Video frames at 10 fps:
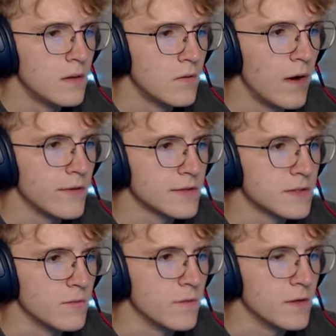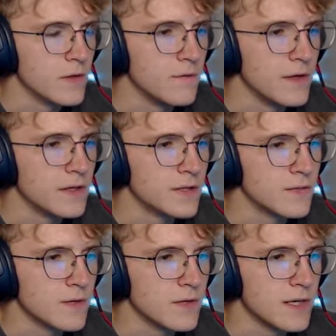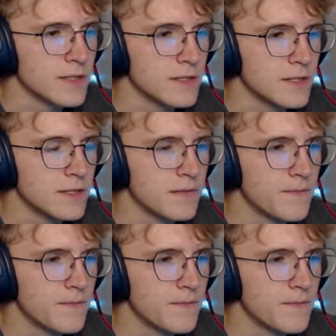Wow, this is a really good vantage point, actually.